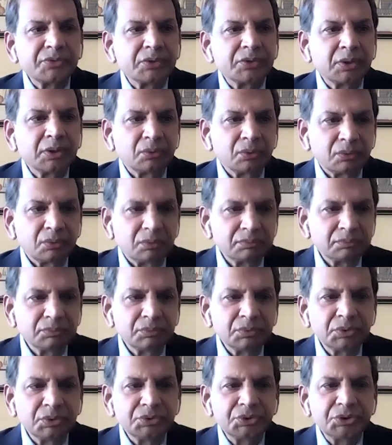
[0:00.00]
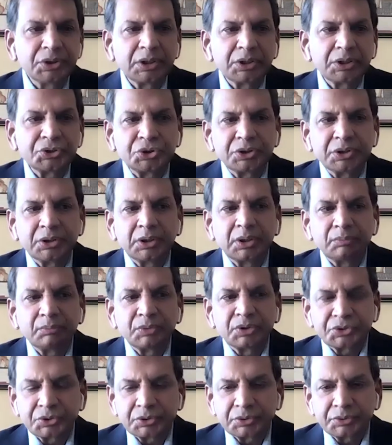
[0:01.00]
net zero
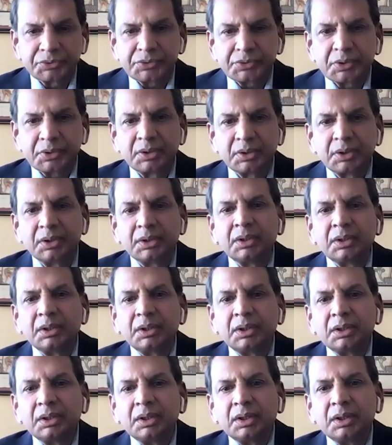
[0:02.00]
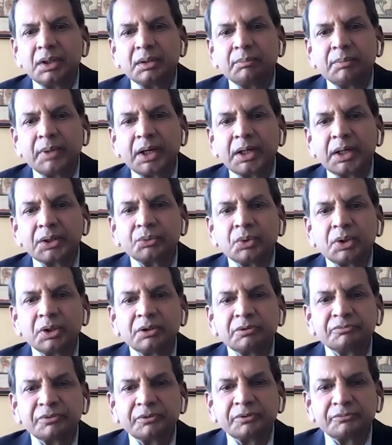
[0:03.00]
GHG emissions
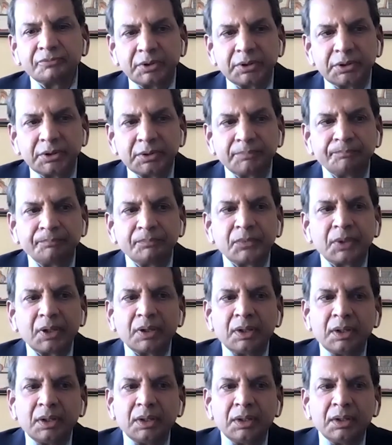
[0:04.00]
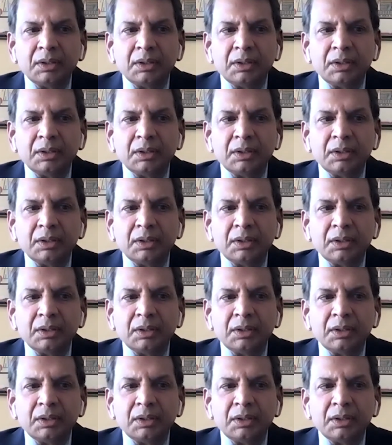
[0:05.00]
by 2050.